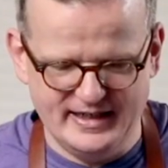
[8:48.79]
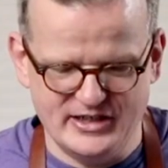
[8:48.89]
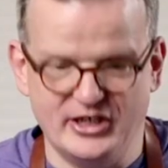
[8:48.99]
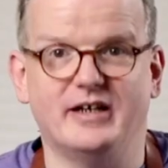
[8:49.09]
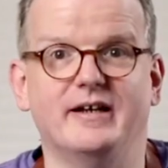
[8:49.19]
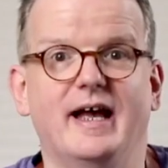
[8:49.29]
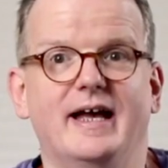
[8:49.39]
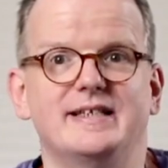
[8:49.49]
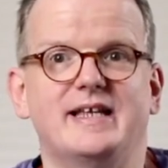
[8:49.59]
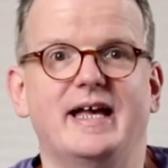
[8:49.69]
this chicken
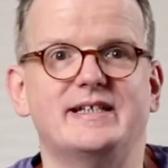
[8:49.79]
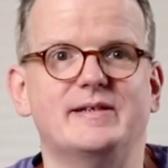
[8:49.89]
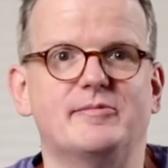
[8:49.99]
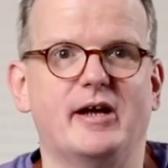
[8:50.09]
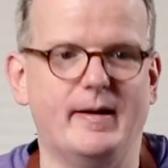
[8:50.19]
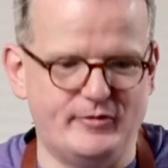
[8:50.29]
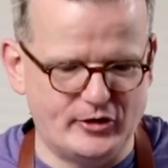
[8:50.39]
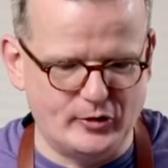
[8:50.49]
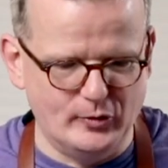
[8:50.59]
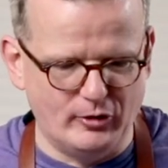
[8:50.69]
has had some time to
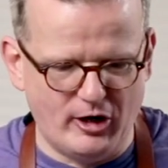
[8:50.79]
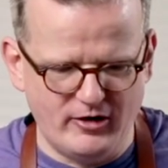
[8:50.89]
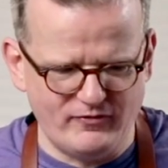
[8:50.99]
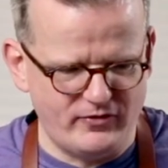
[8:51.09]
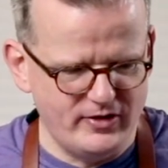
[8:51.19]
cool off.